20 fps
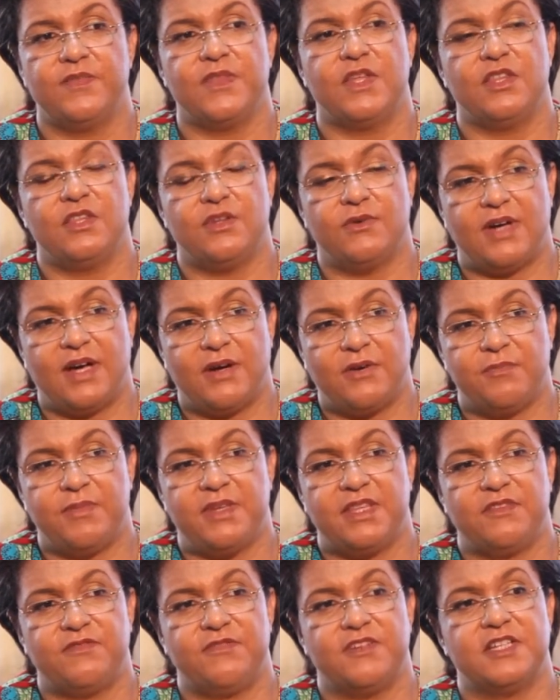though I would be
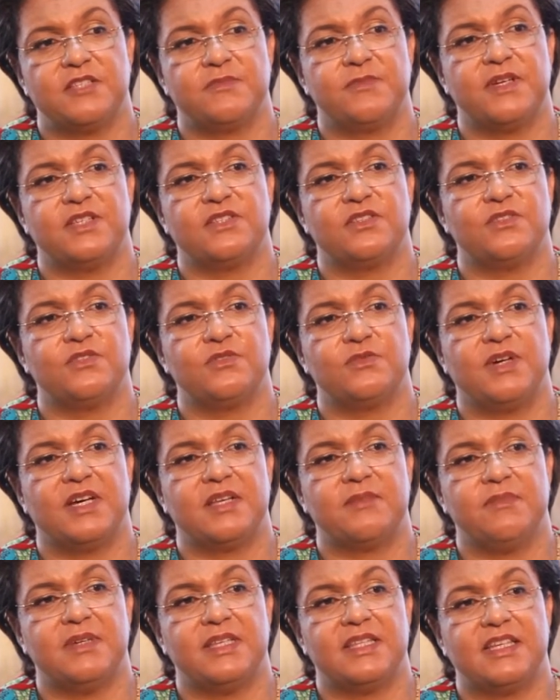the first person to
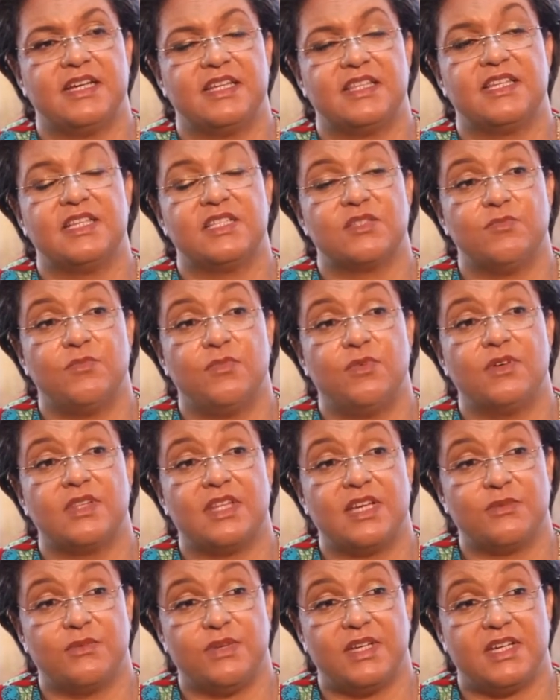admit that there's more
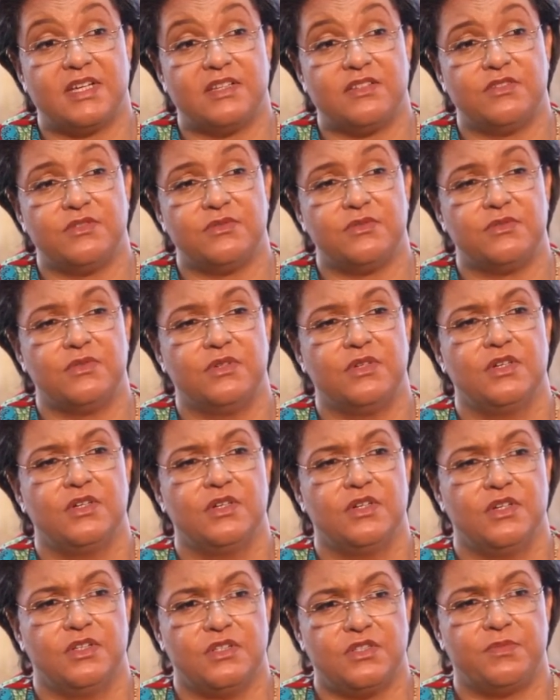that we can do
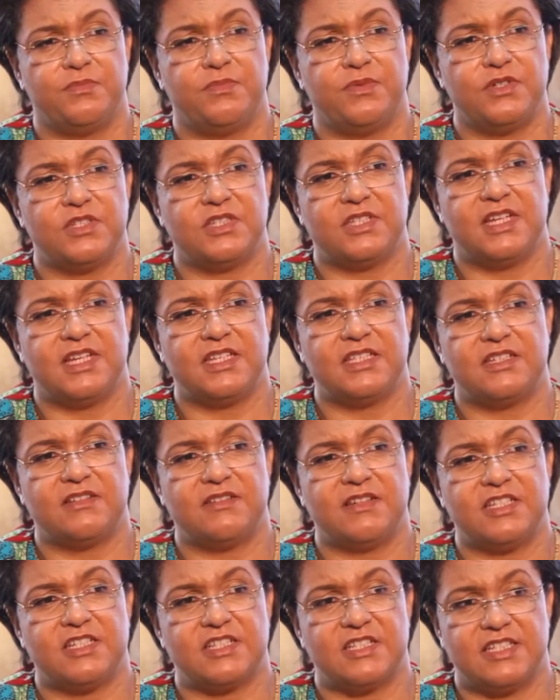to push the
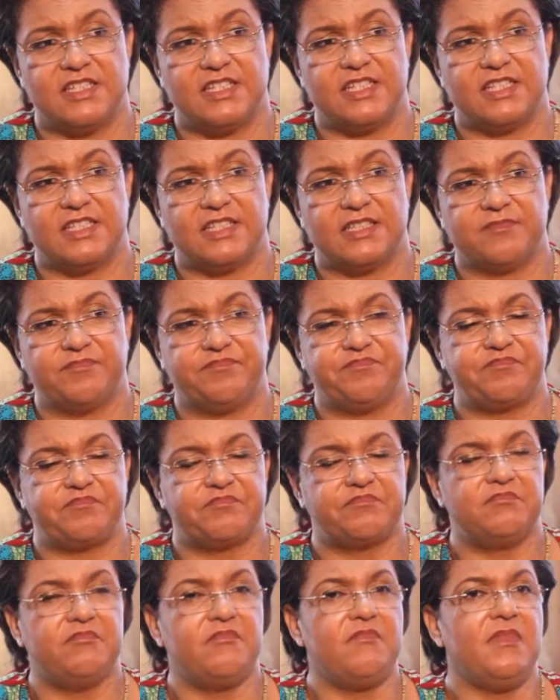integration agenda.
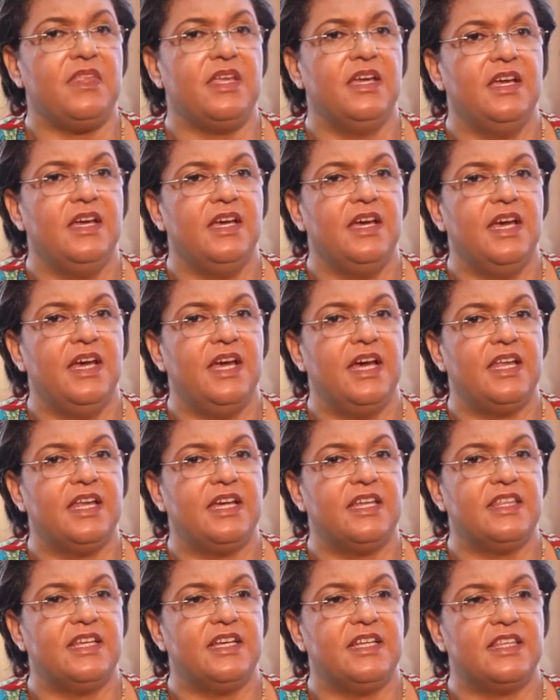And
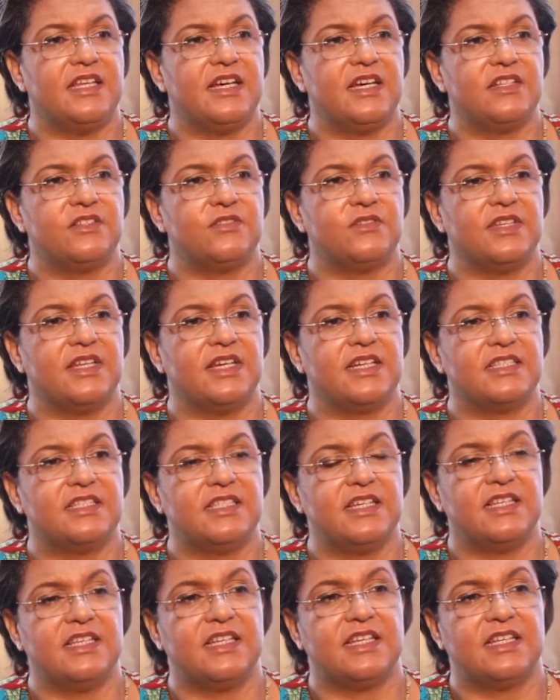I think that to the
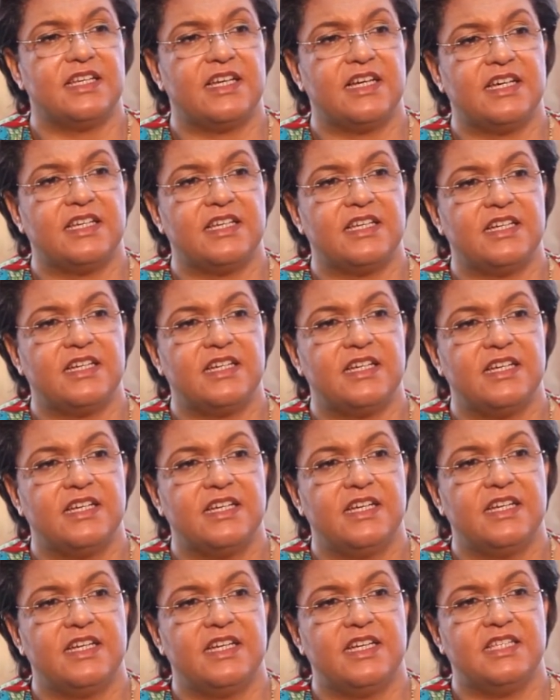extent that Ghana
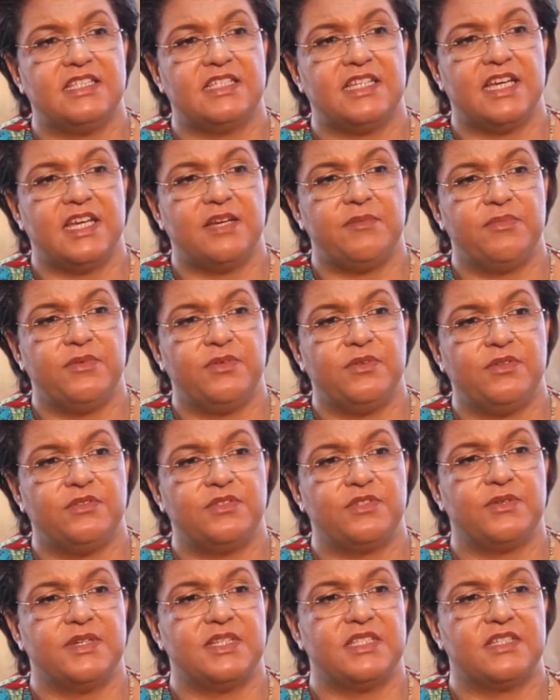is able
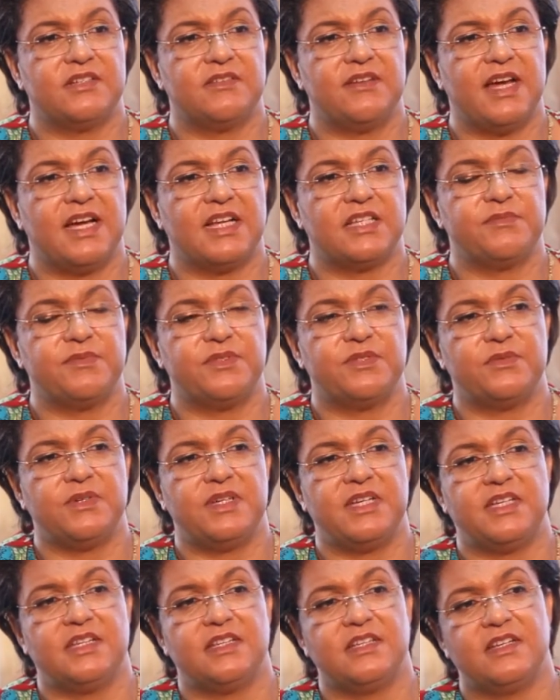to interact
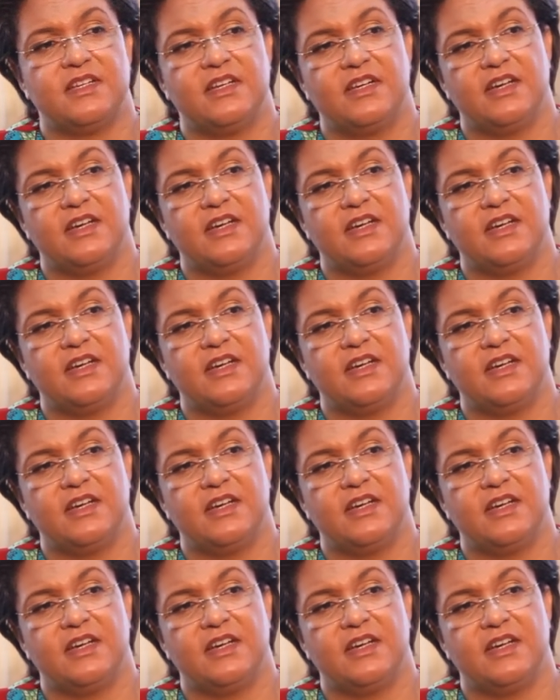between